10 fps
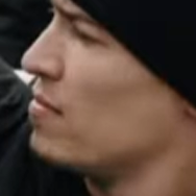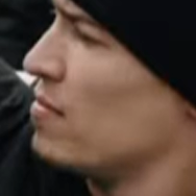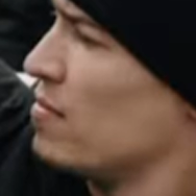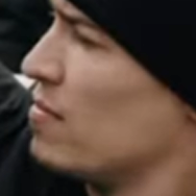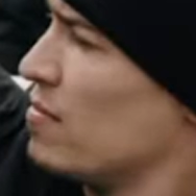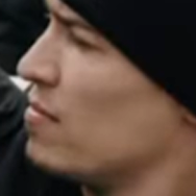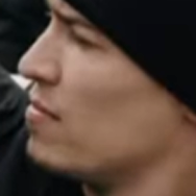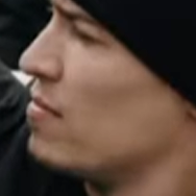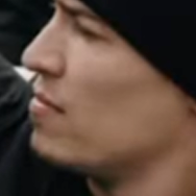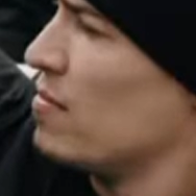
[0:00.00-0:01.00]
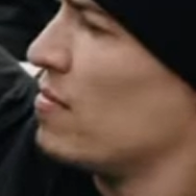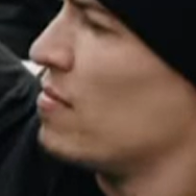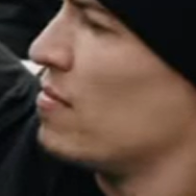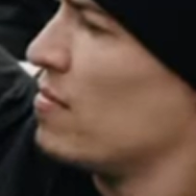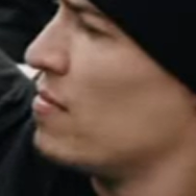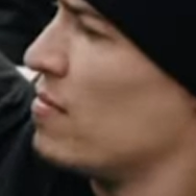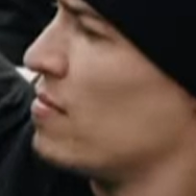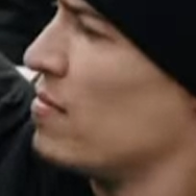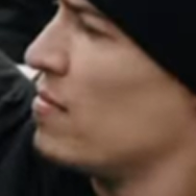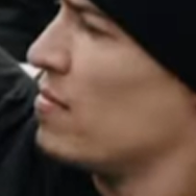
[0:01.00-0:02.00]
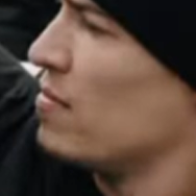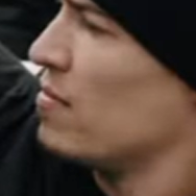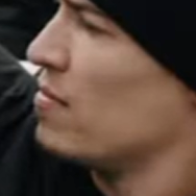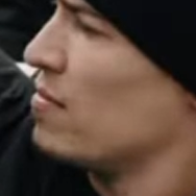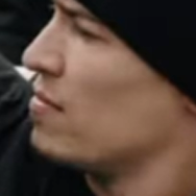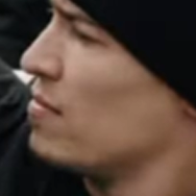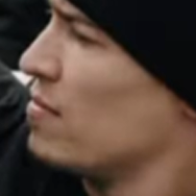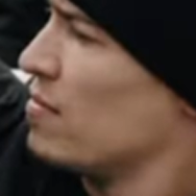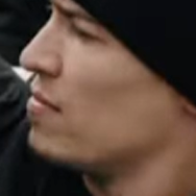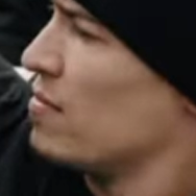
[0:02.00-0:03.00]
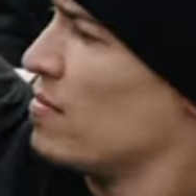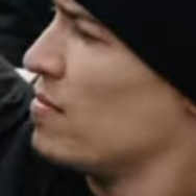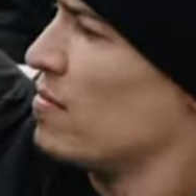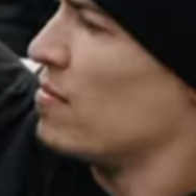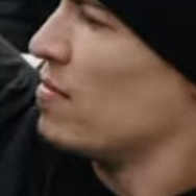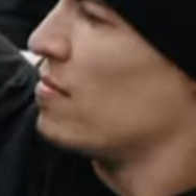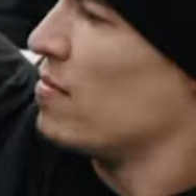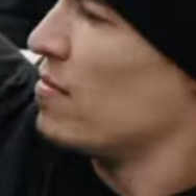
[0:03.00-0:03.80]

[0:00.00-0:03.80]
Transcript: This person isn't speaking.